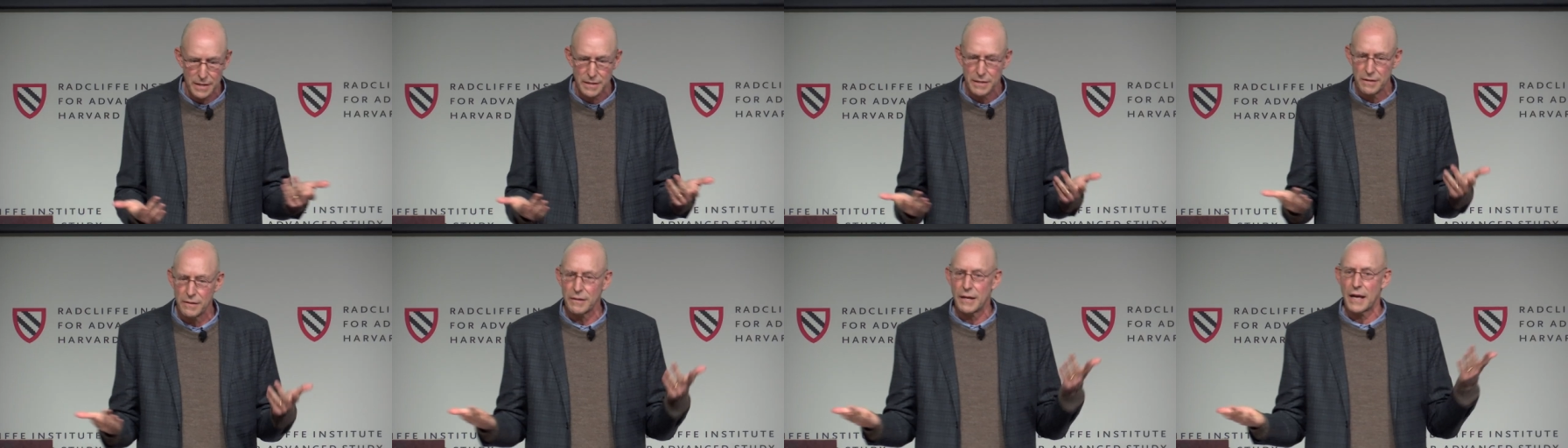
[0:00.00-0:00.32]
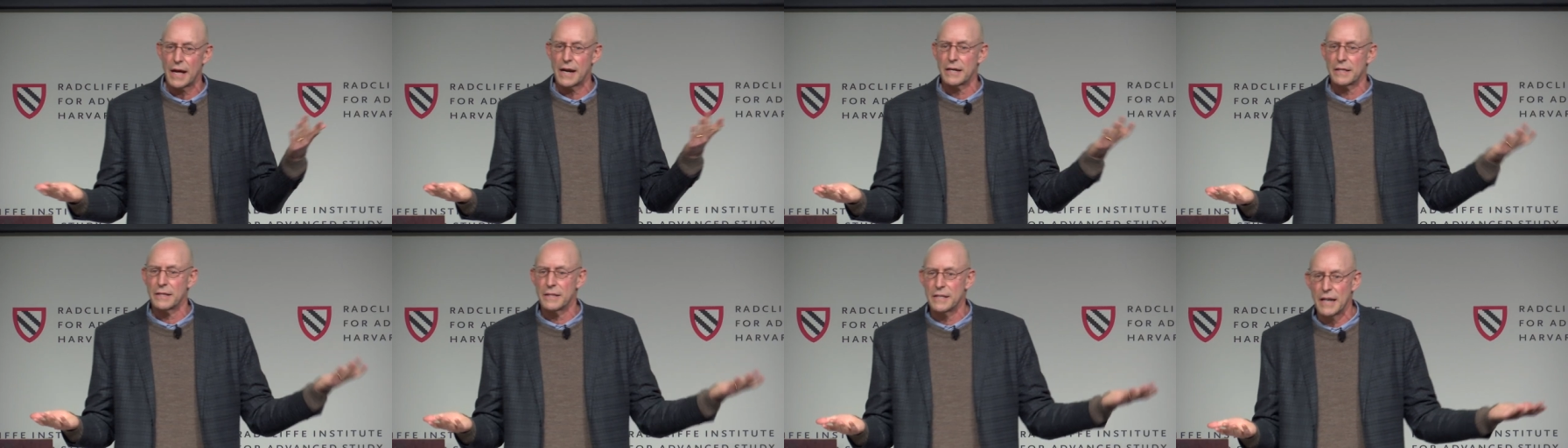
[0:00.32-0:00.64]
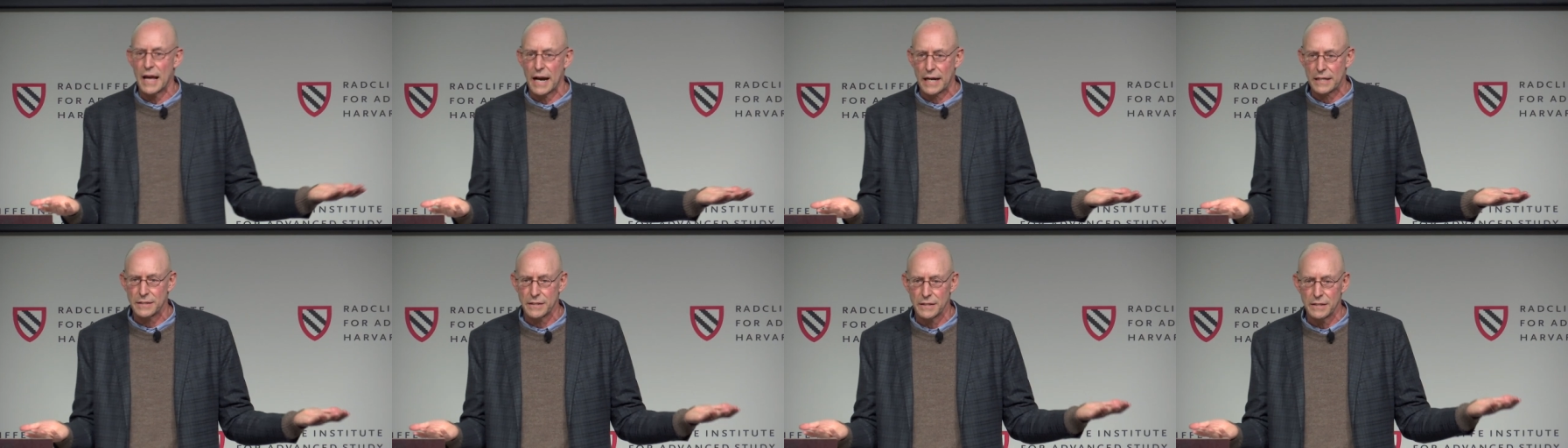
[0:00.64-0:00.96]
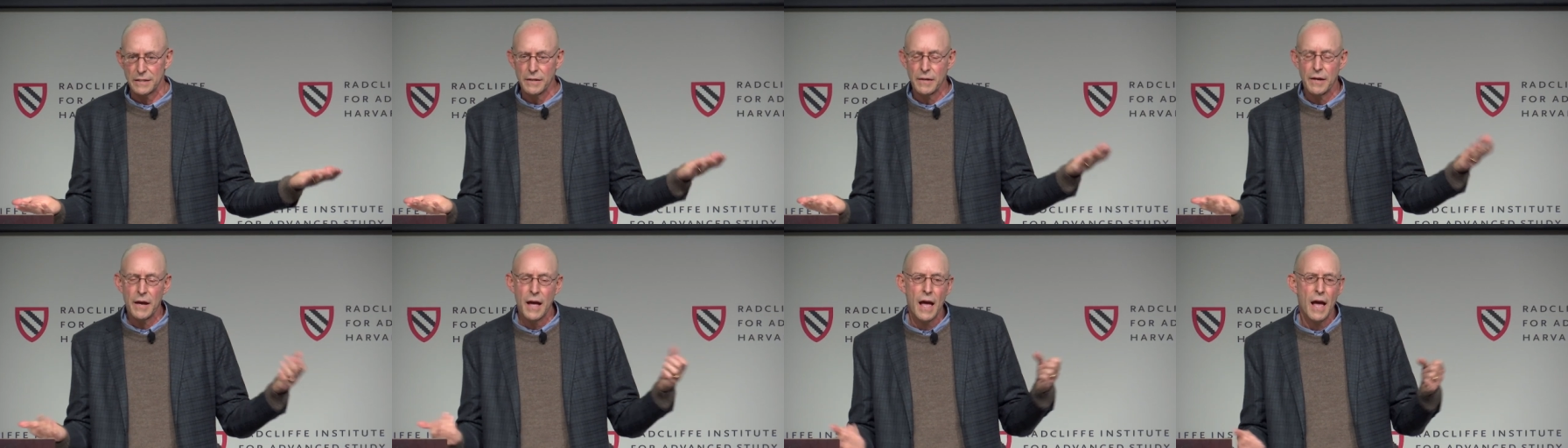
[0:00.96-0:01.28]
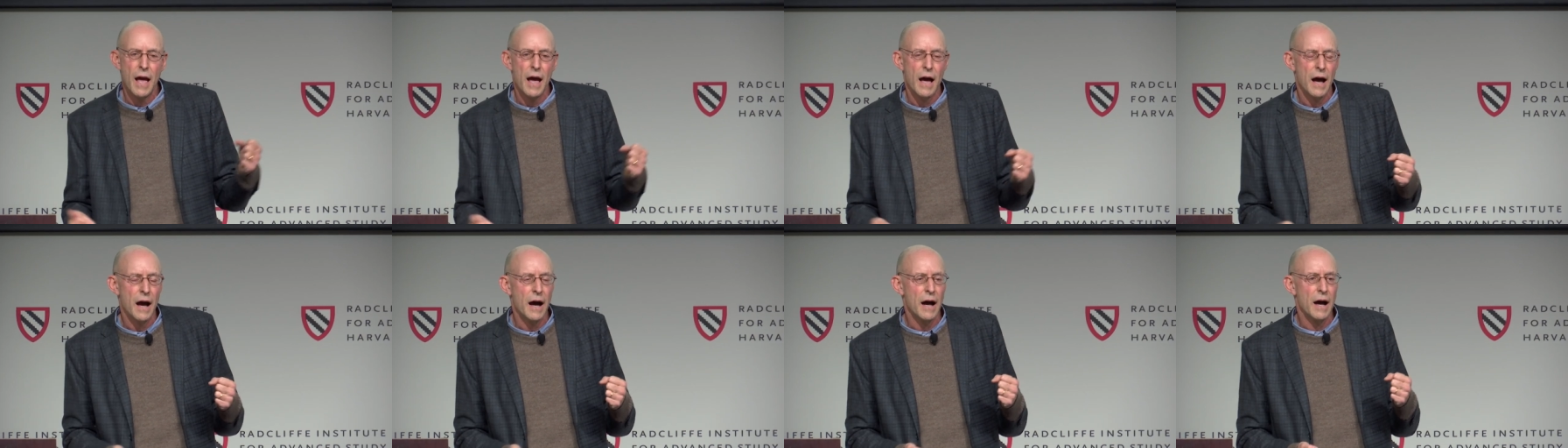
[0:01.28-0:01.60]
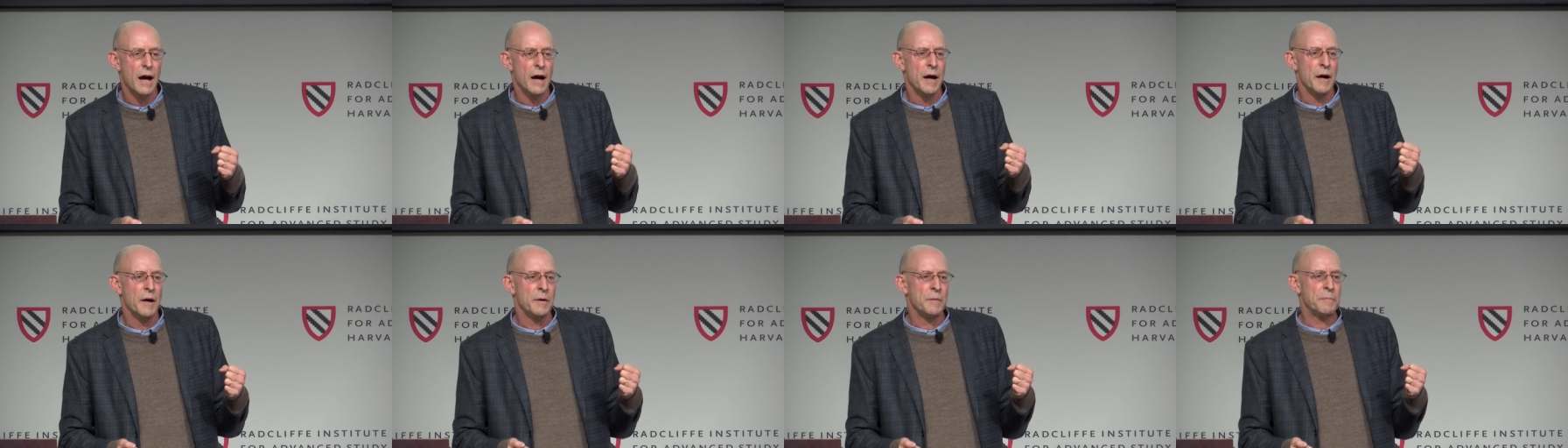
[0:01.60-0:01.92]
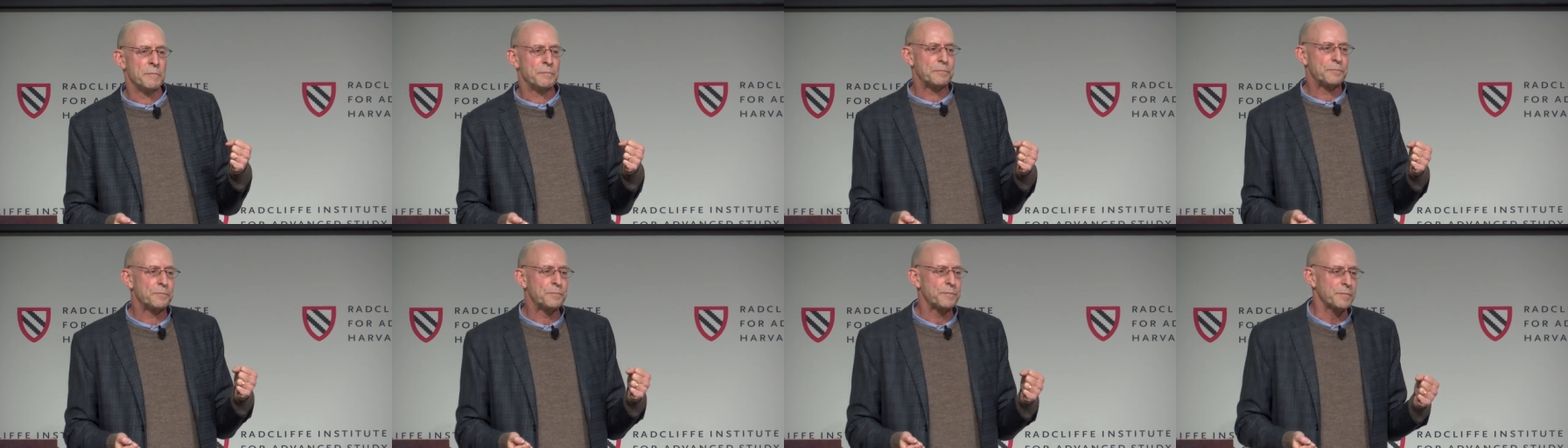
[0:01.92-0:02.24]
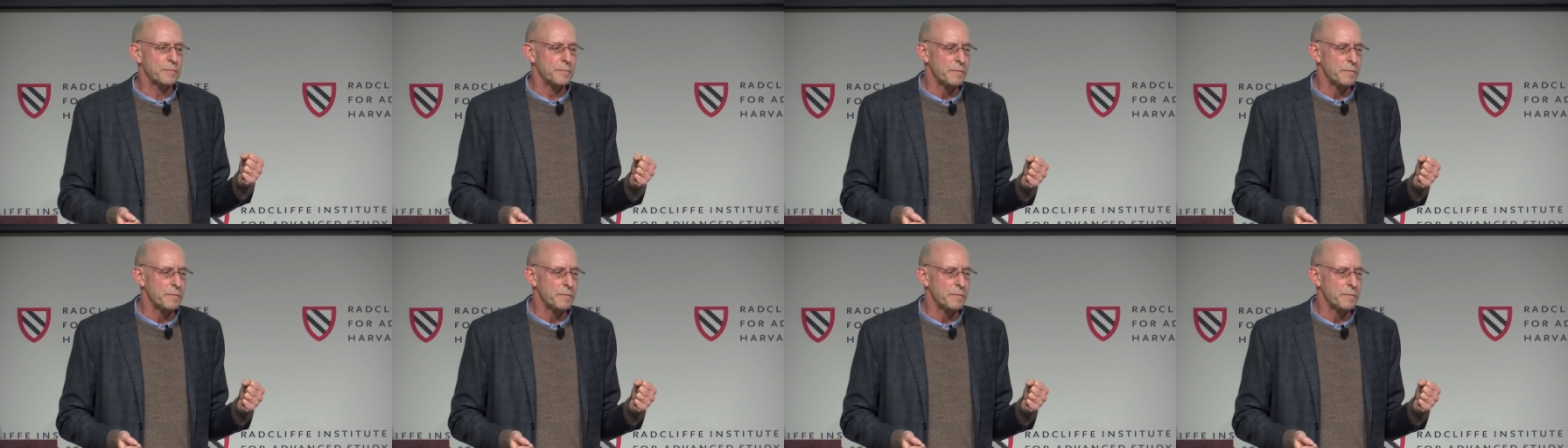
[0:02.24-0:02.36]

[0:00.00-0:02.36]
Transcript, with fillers: that they're getting the nectar. Um,